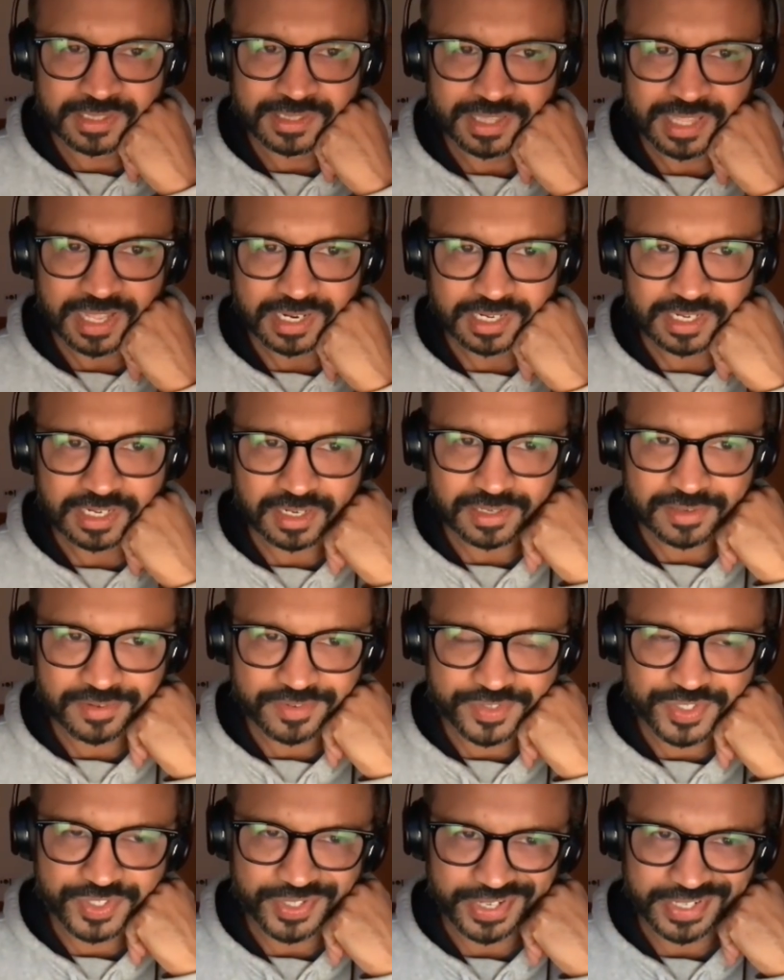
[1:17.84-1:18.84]
that kind of
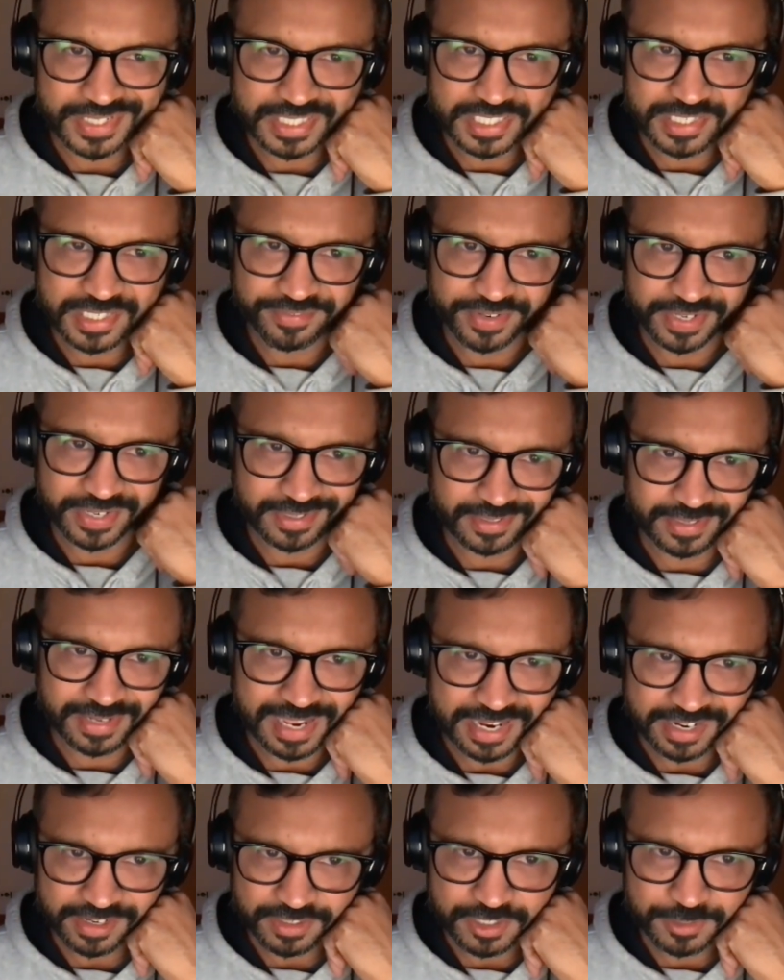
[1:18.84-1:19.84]
scientific
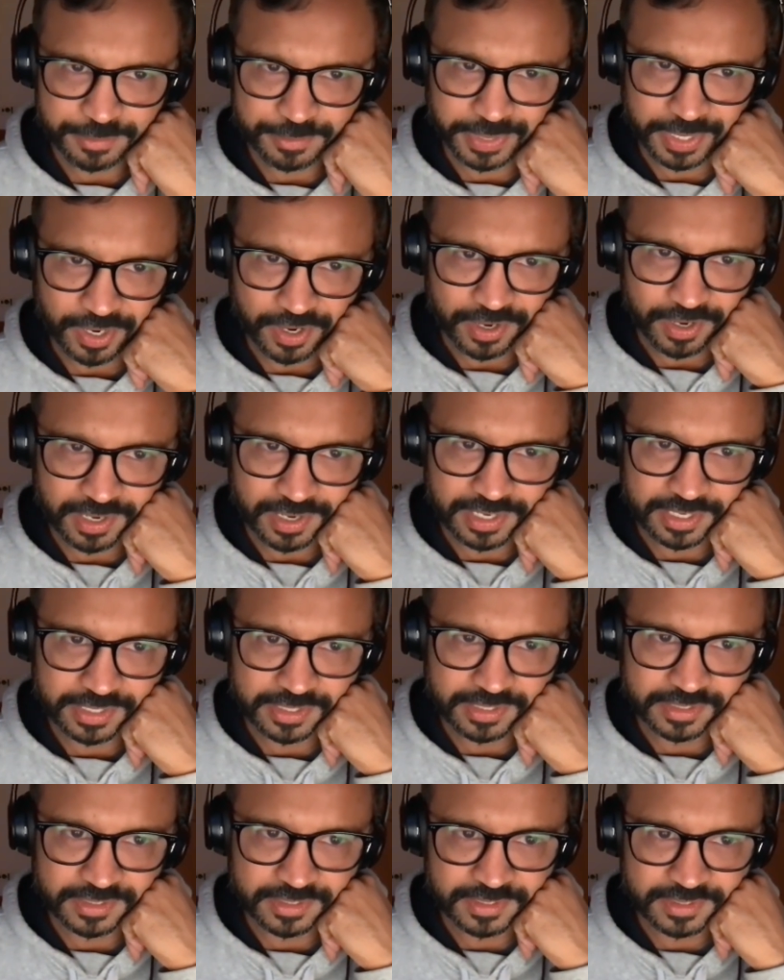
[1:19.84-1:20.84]
nous
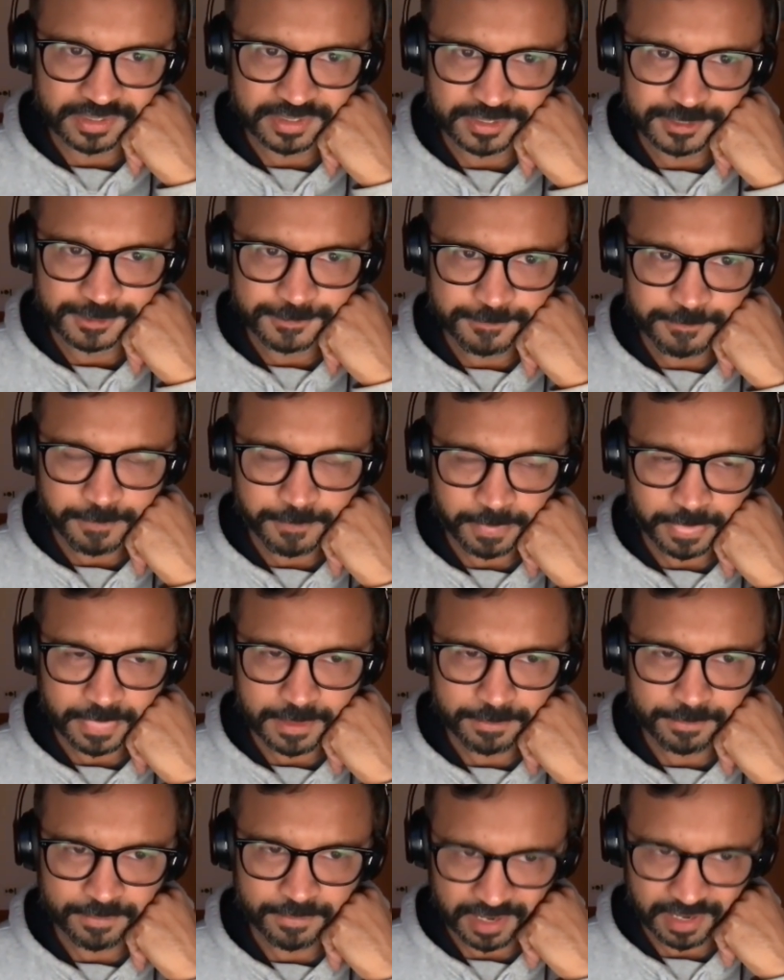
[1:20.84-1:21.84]
behind
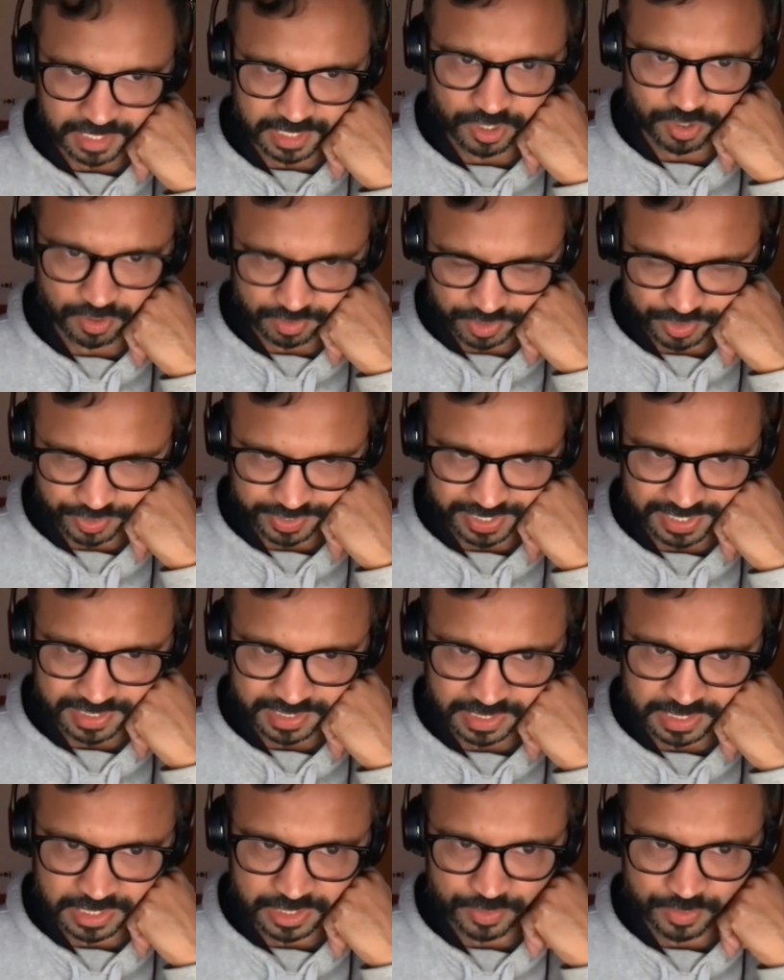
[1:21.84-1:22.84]

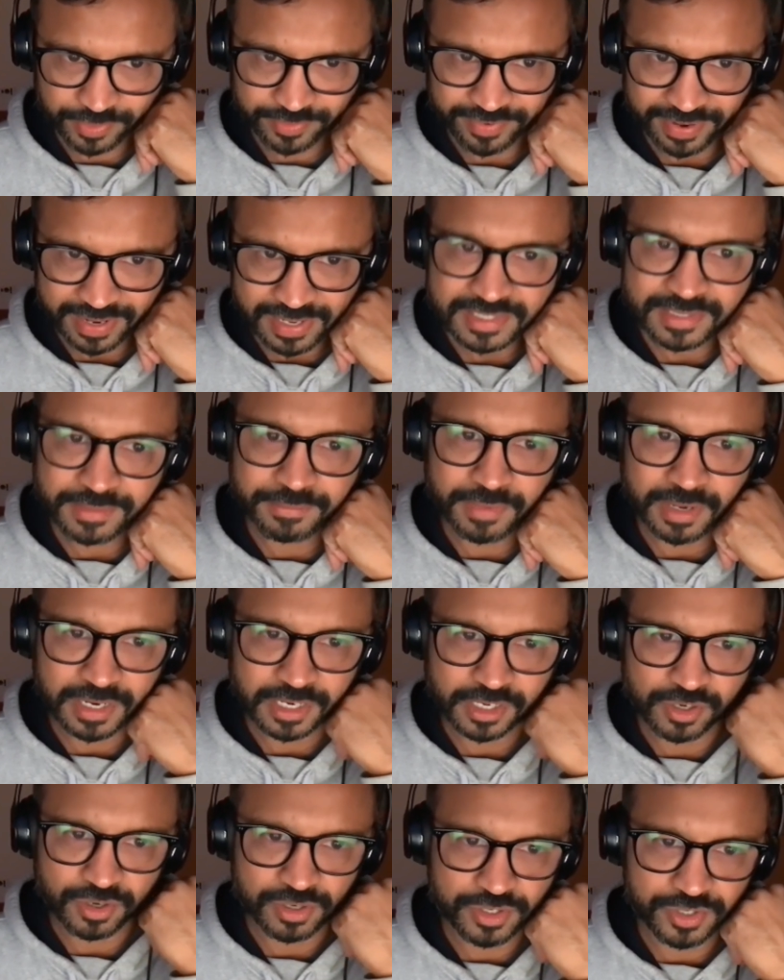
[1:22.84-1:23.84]
mitochondria, because we've had some
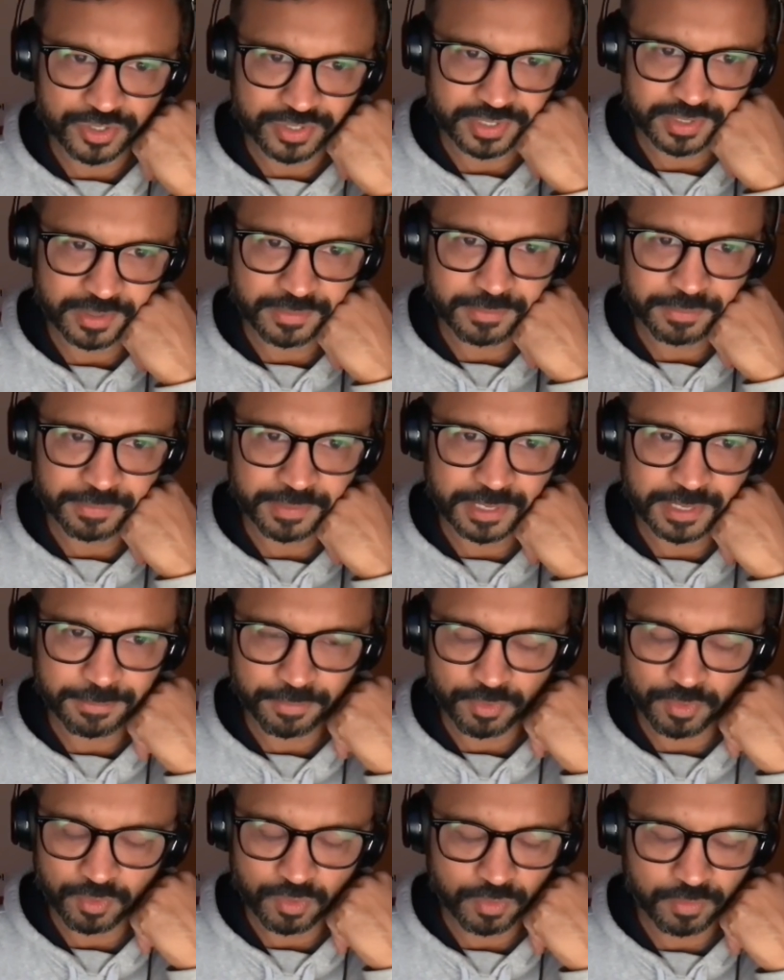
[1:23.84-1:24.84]
mitochondria
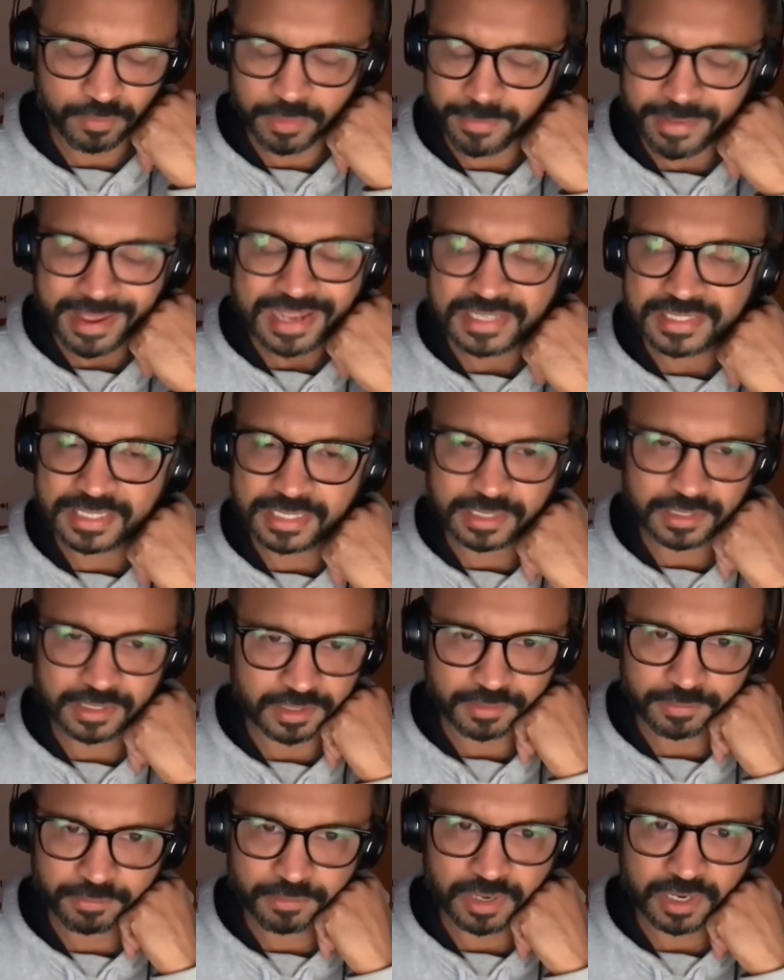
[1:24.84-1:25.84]
people, amazing
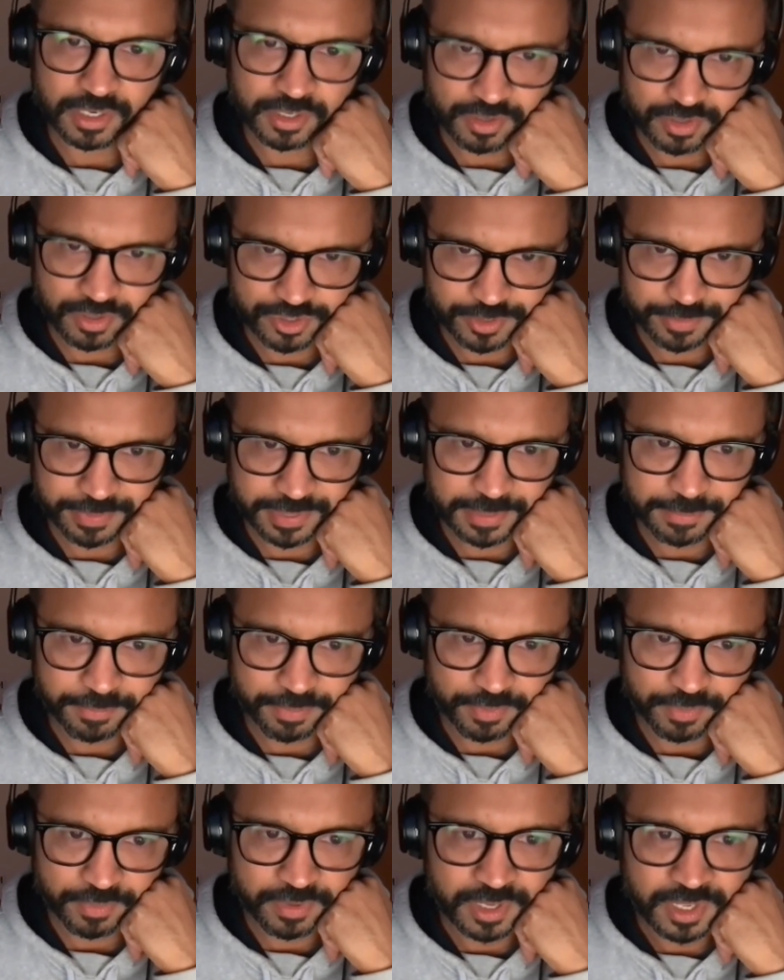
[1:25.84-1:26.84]
mitochondria
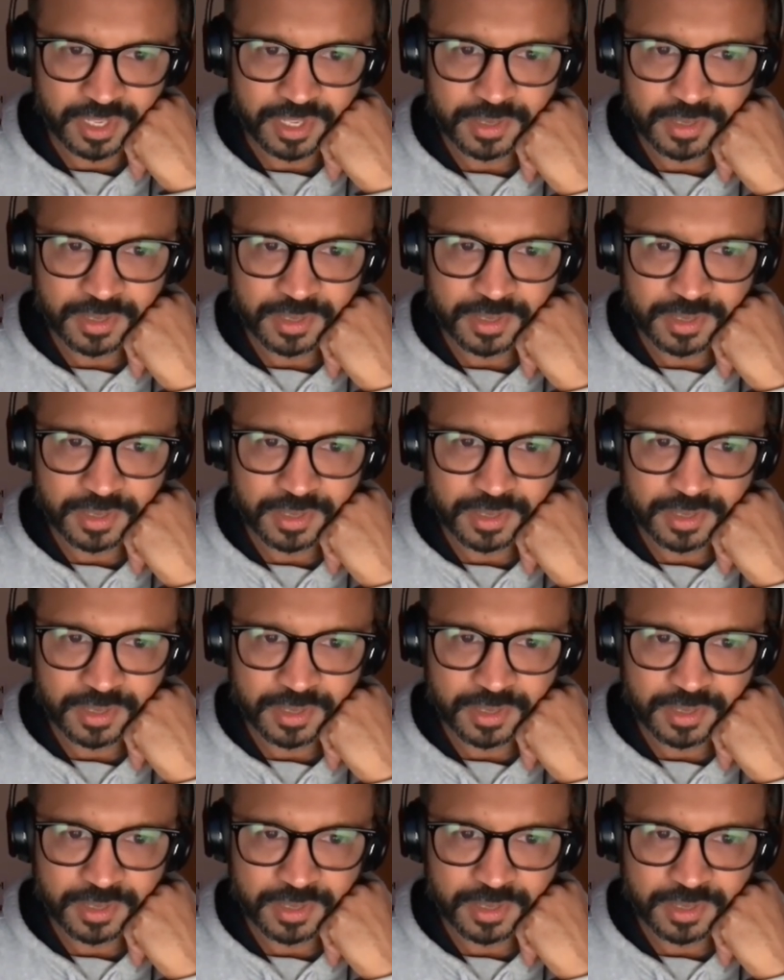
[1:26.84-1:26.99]
people.